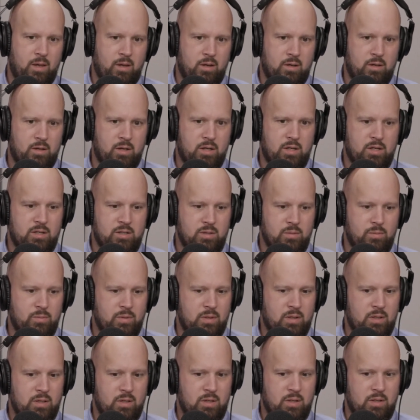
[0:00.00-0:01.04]
need to
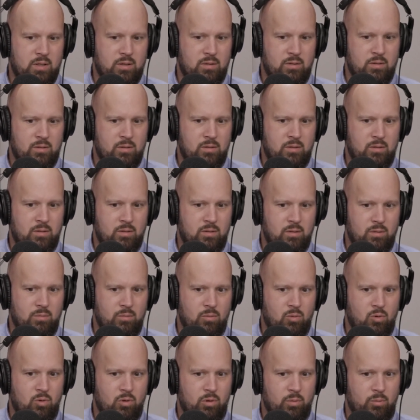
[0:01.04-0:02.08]
be
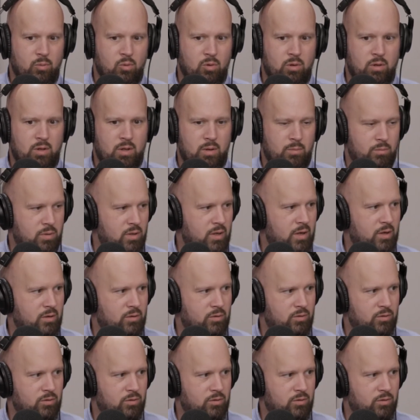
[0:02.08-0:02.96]
more and more complex